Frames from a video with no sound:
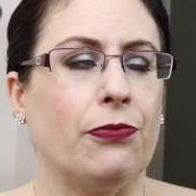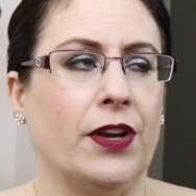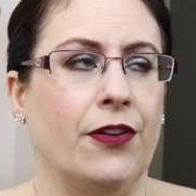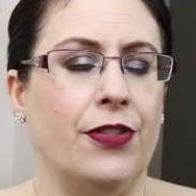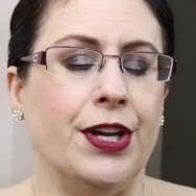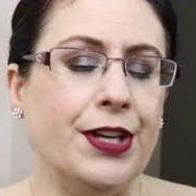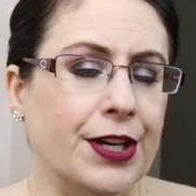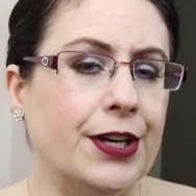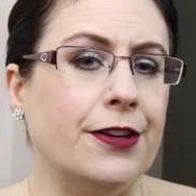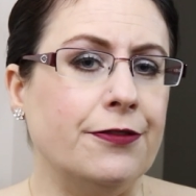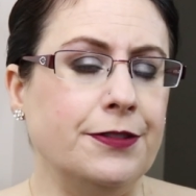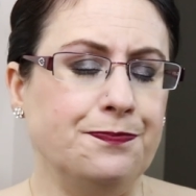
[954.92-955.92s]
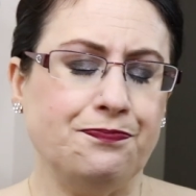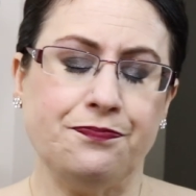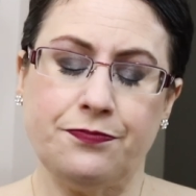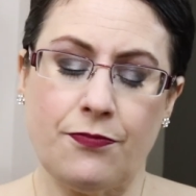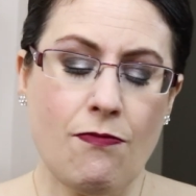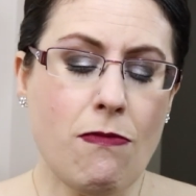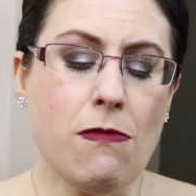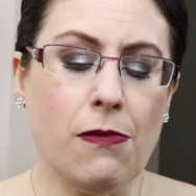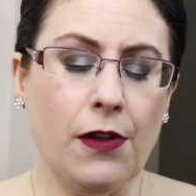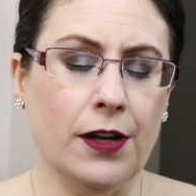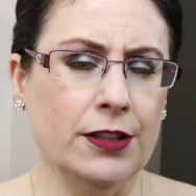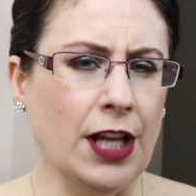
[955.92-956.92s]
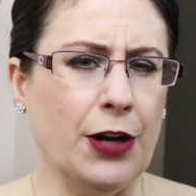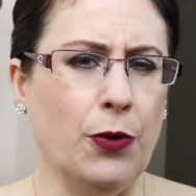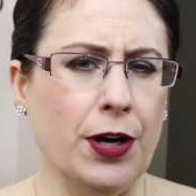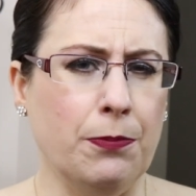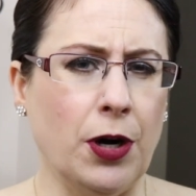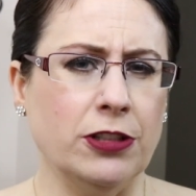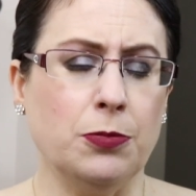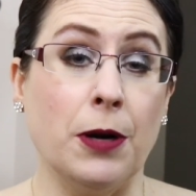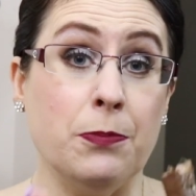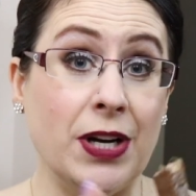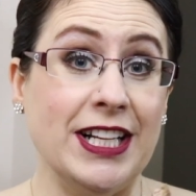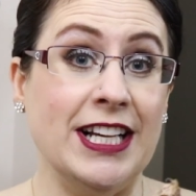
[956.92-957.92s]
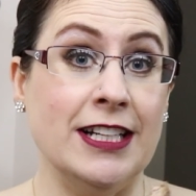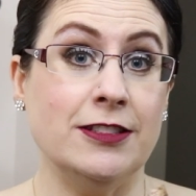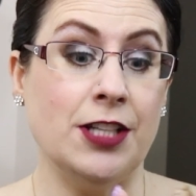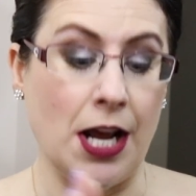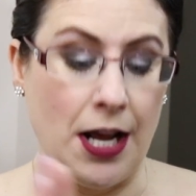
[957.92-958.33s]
the give like what a Mars bar, but it